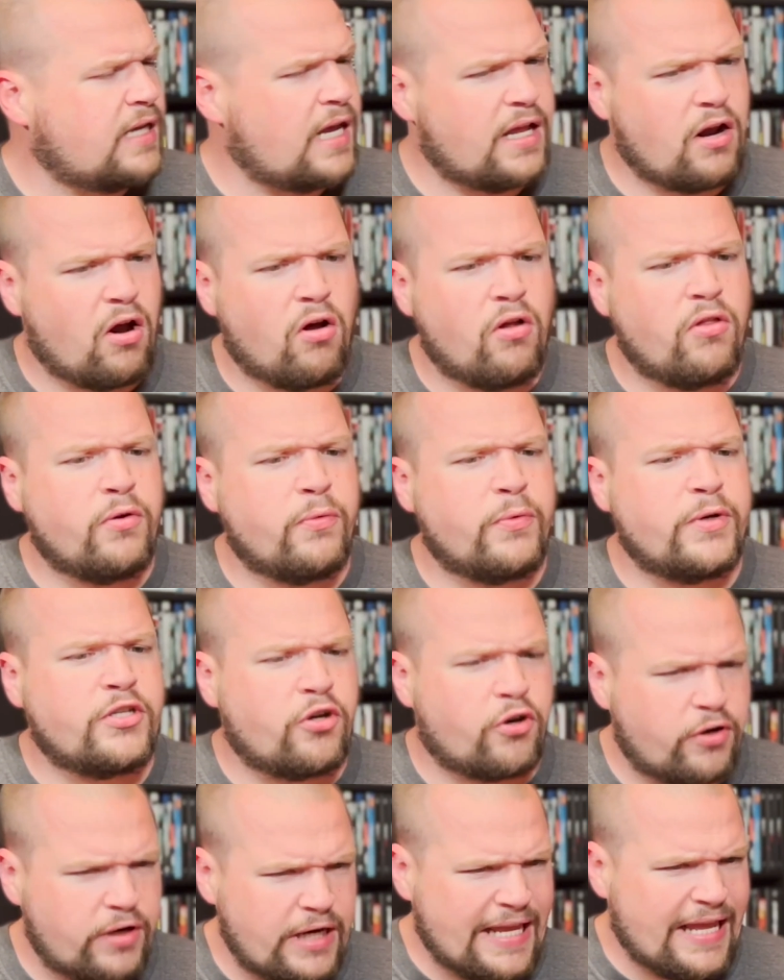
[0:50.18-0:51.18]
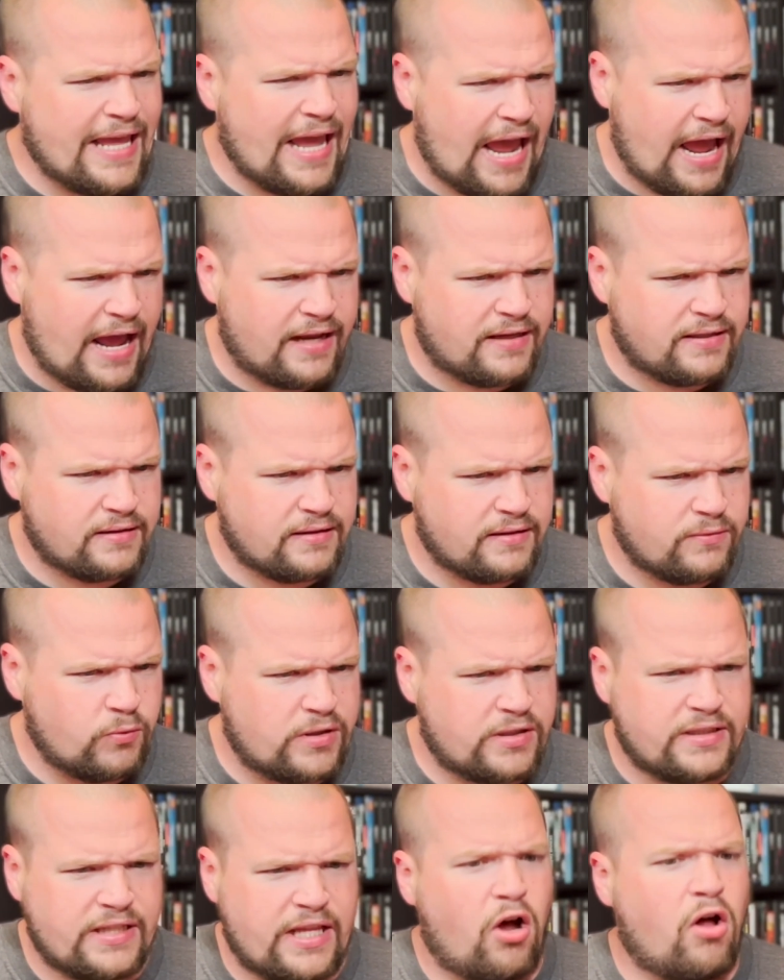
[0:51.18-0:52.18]
It's got all their returning cast,
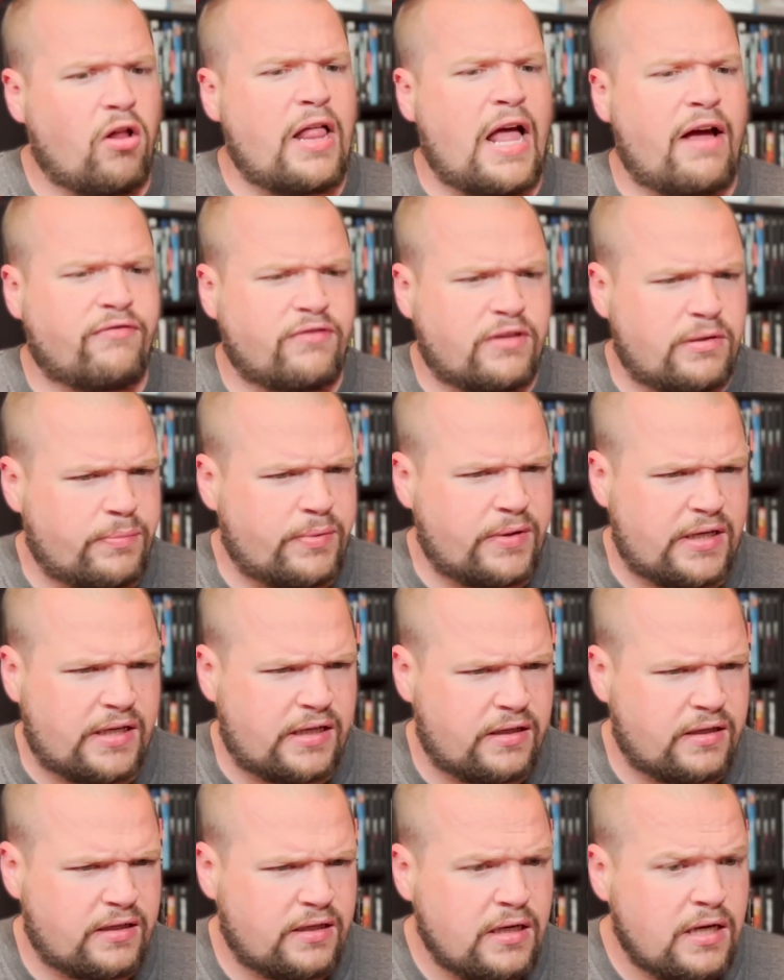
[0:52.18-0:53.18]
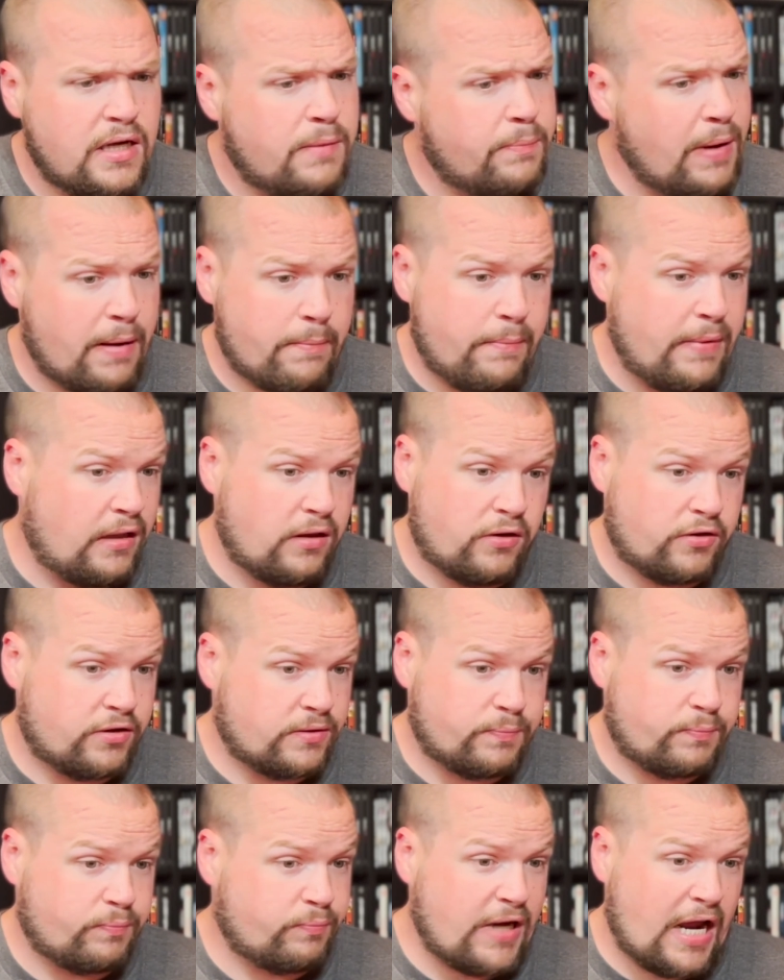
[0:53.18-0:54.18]
which they all have to be. Bette
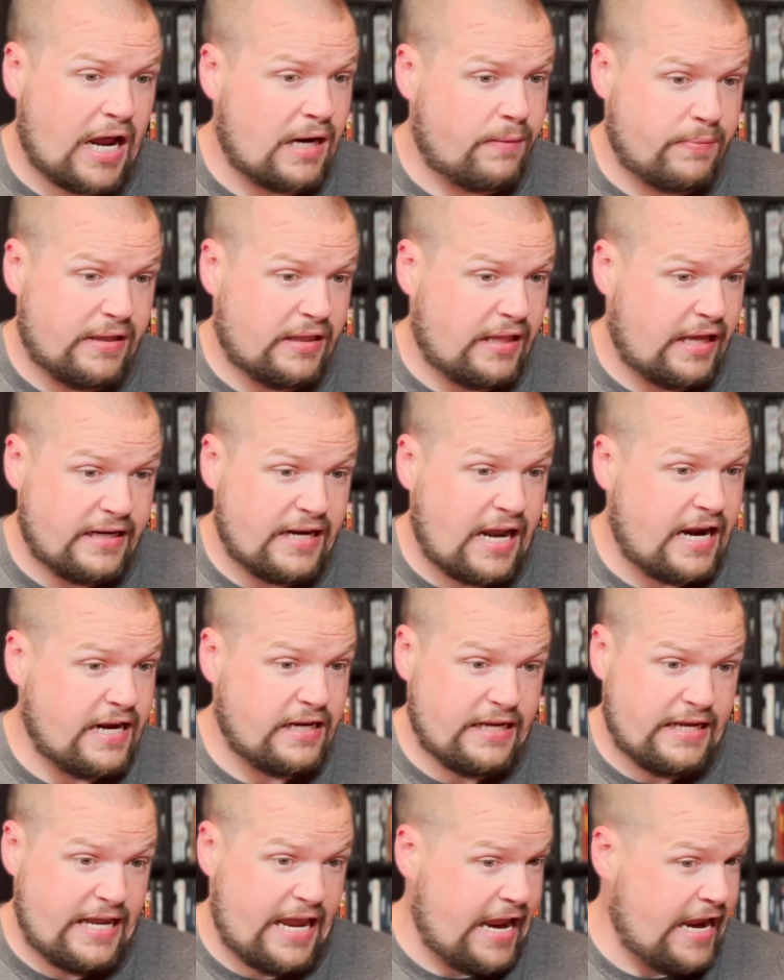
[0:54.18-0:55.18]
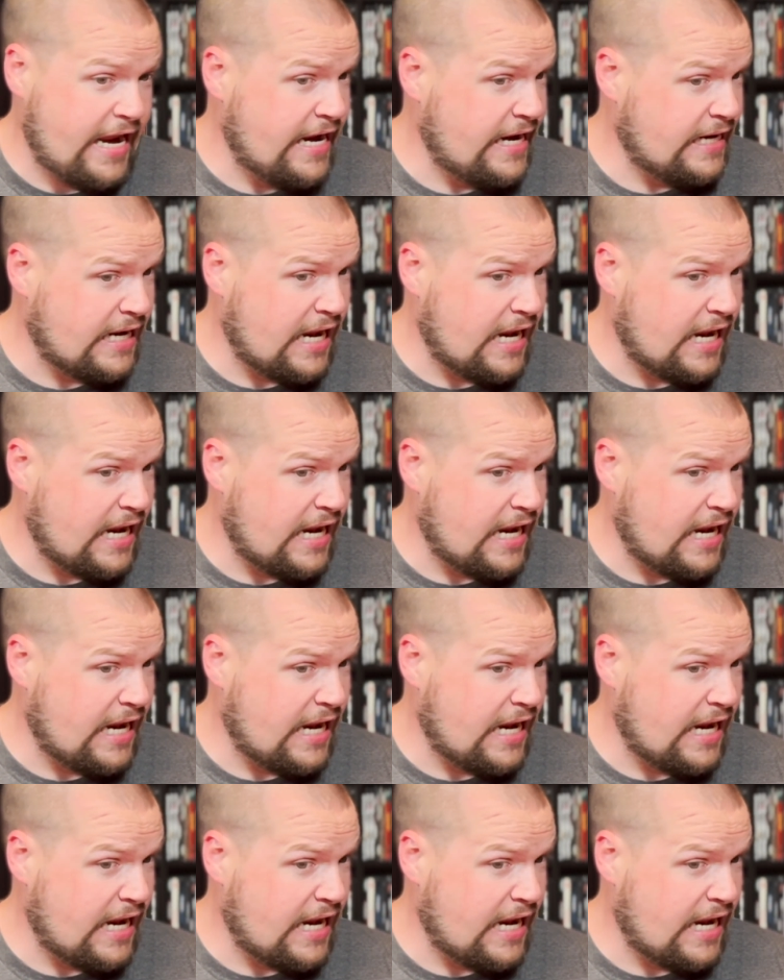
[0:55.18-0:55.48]
Midler's got to be like 98